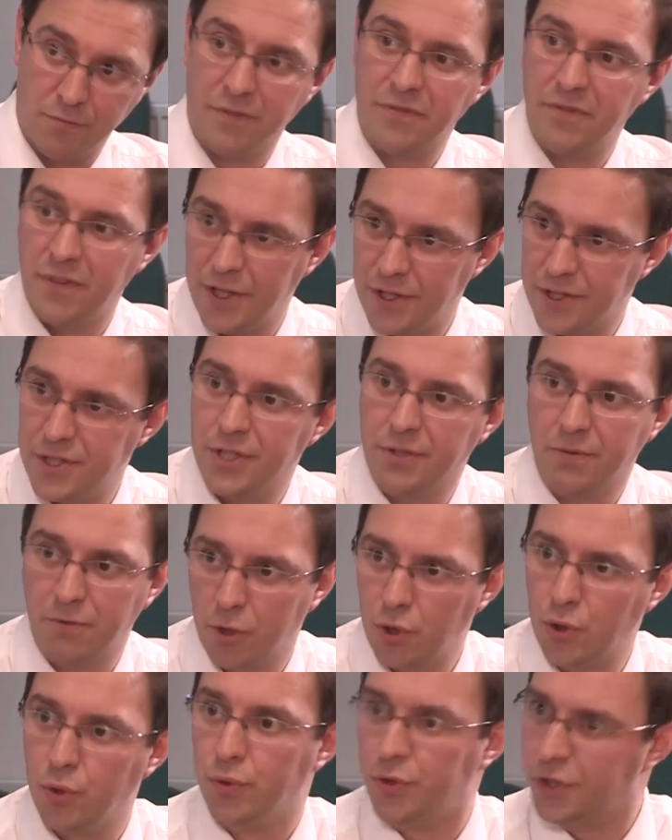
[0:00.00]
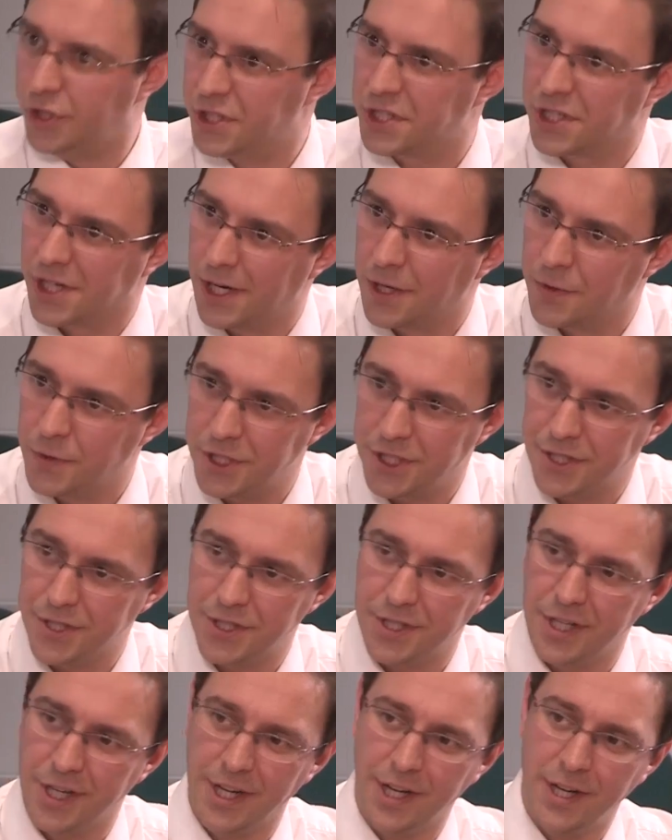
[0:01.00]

referred to good disclosures.